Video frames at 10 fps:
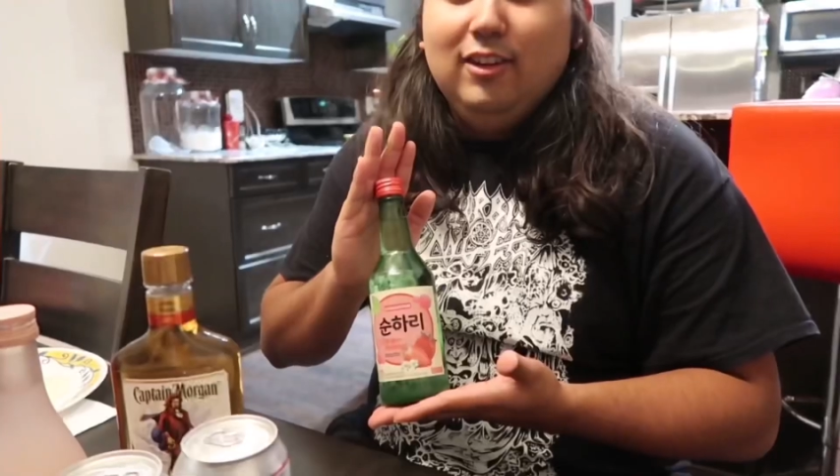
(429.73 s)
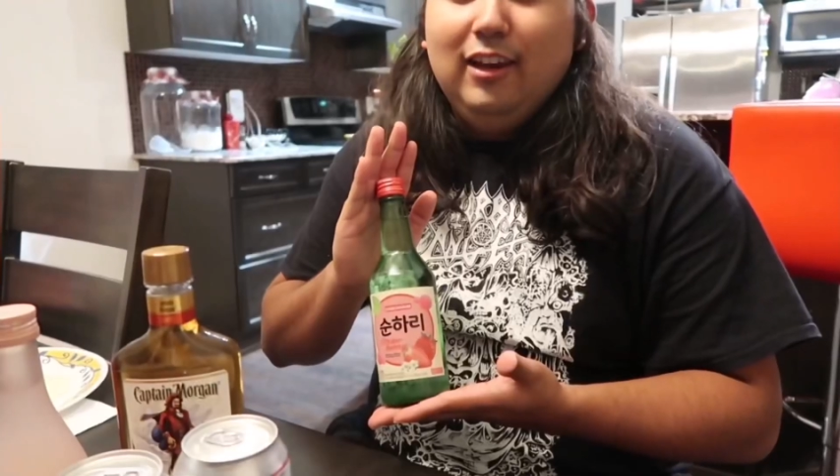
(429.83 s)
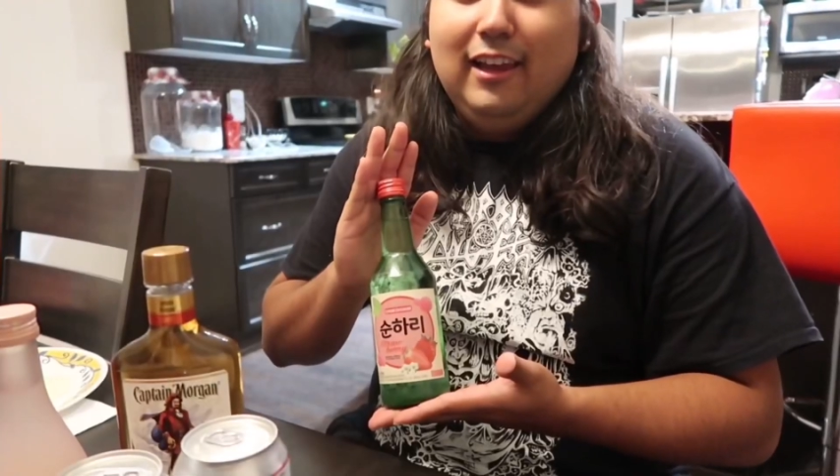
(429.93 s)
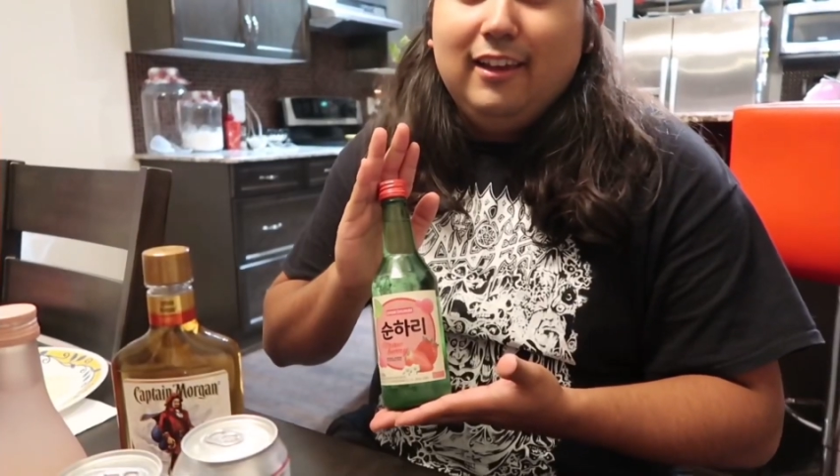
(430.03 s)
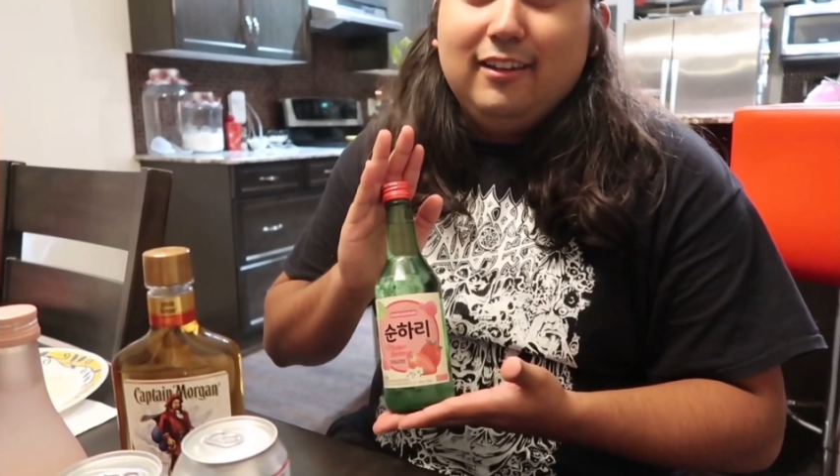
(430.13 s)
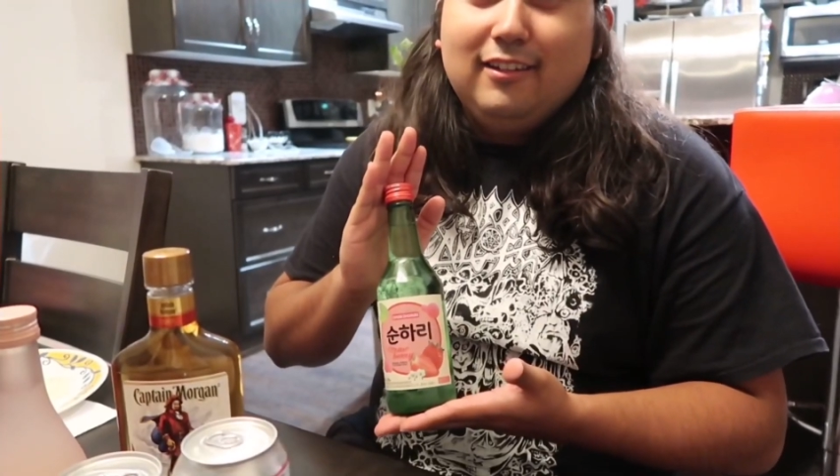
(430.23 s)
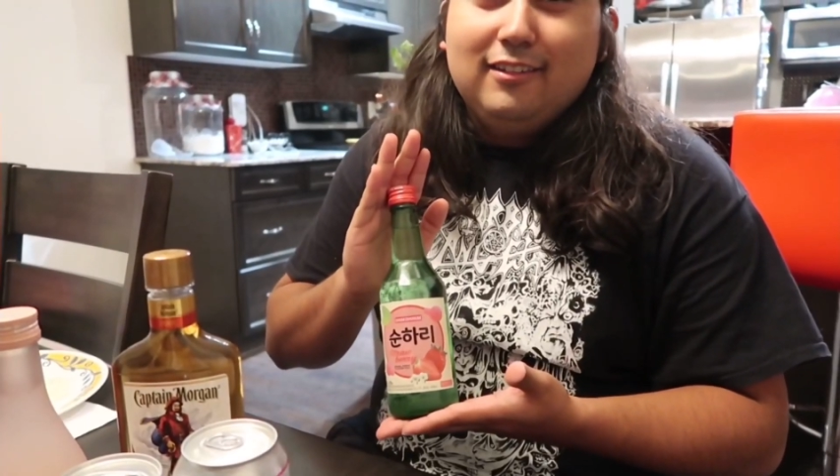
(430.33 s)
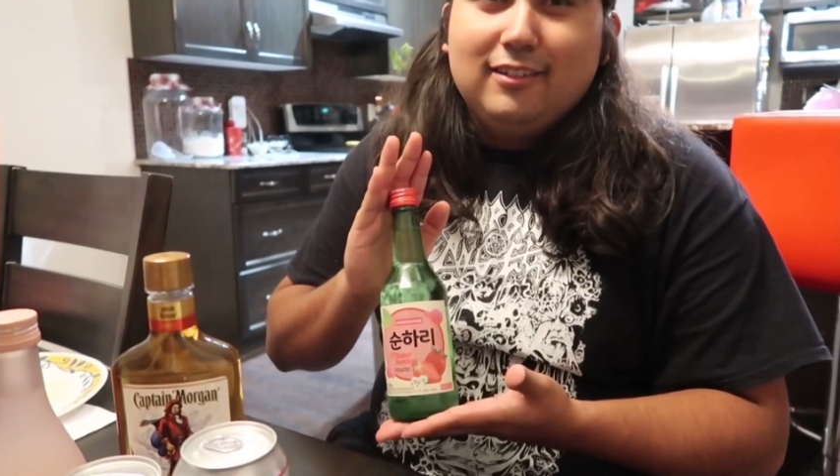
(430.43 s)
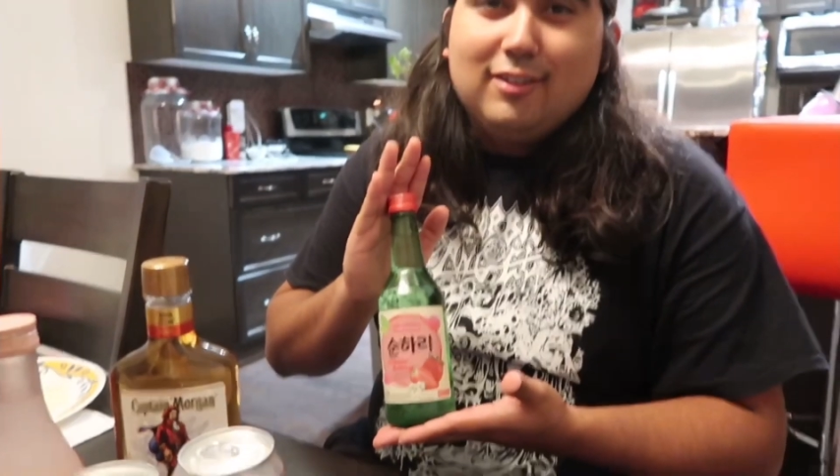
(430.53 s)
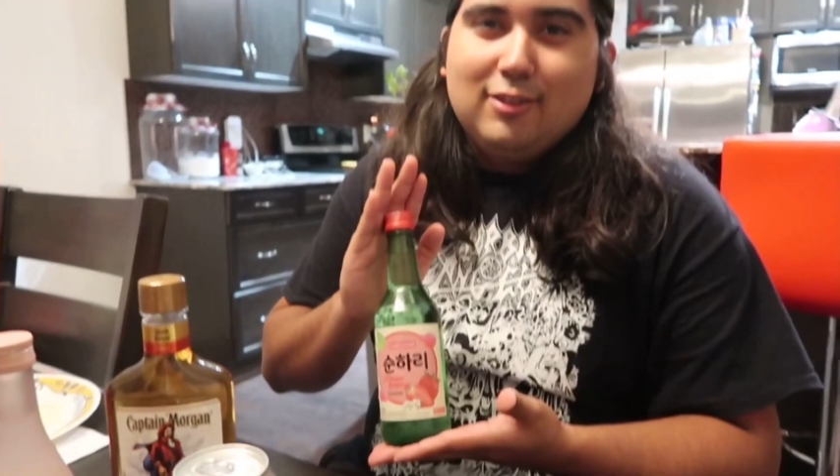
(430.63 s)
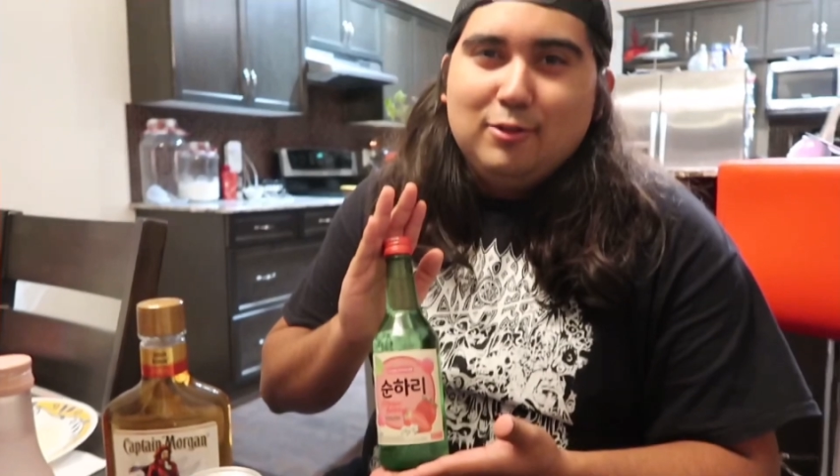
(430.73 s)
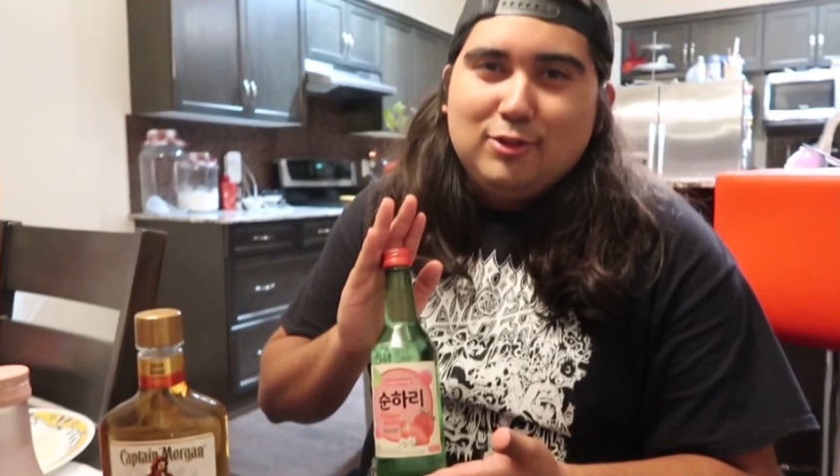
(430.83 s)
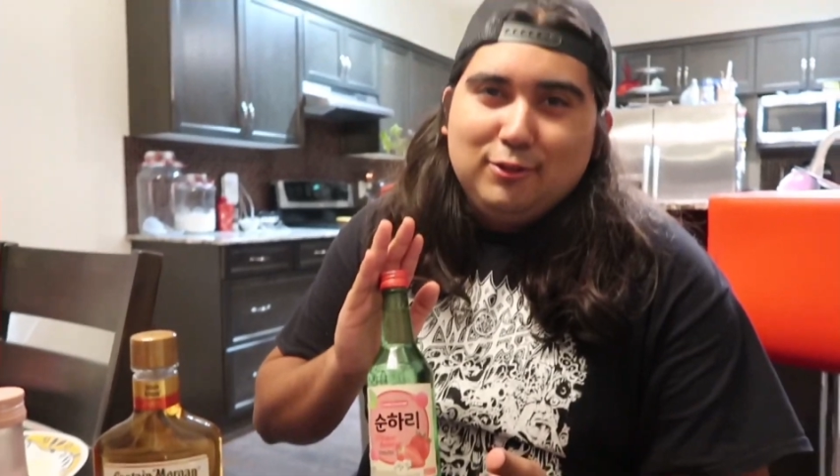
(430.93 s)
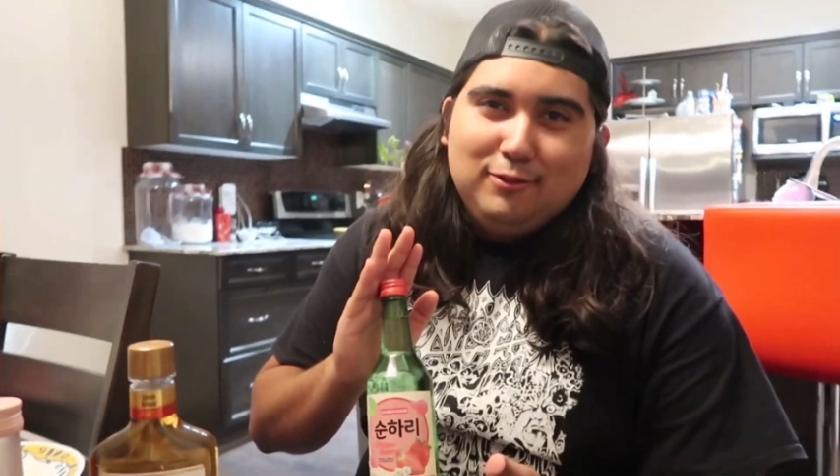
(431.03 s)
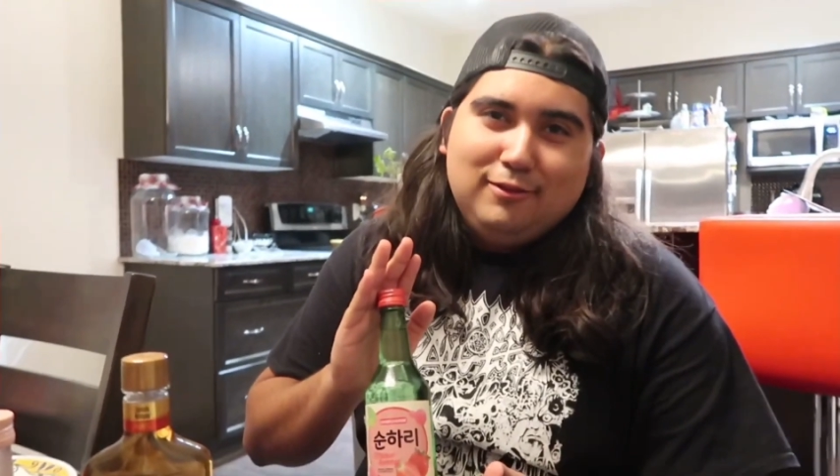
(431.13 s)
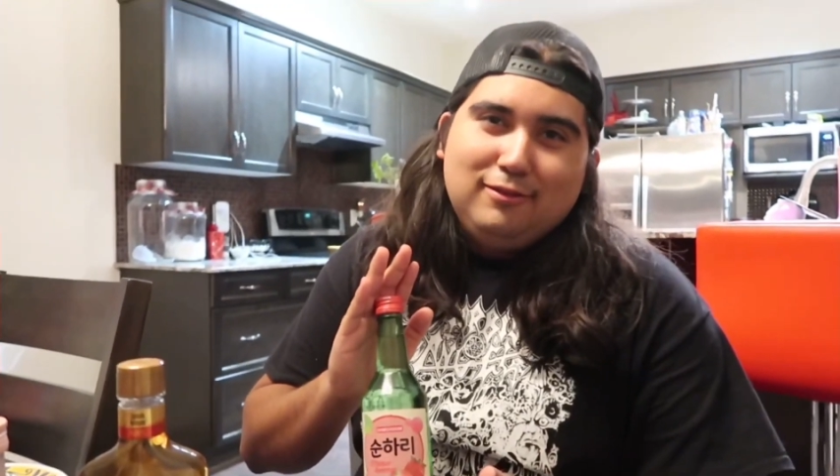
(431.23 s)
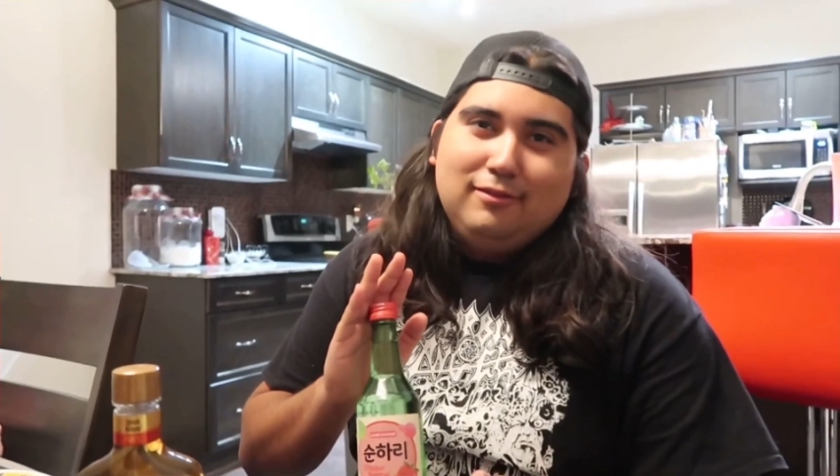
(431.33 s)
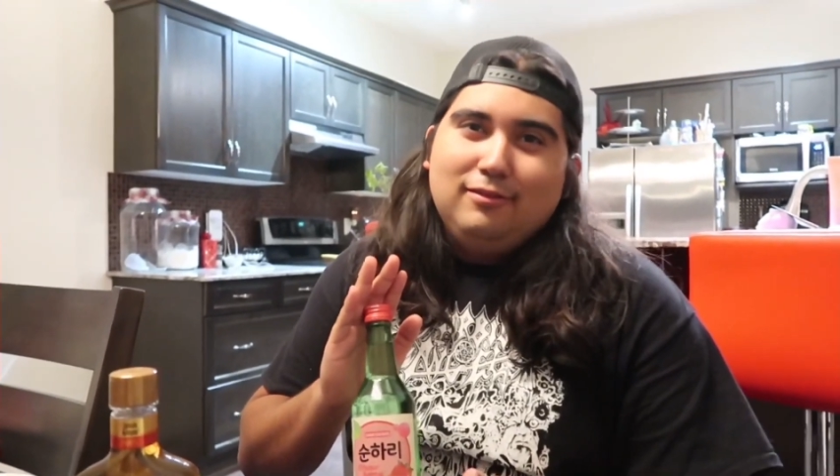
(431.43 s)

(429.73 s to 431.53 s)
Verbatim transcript: you like soju?